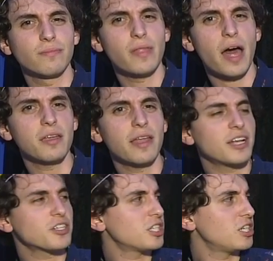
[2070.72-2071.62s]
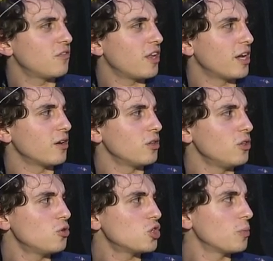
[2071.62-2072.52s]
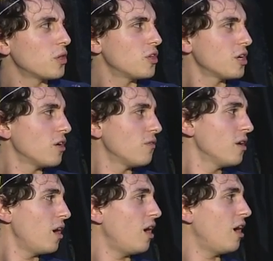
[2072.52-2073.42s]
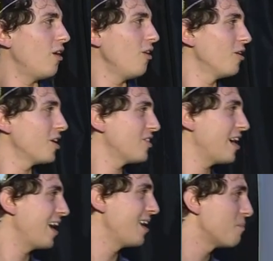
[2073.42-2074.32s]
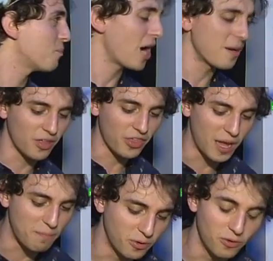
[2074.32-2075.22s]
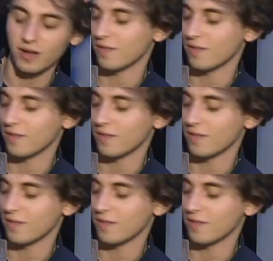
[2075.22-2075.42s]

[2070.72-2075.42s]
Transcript: Not an adjective that I usually would think of. Oh, look at that! Pride Month Haipu!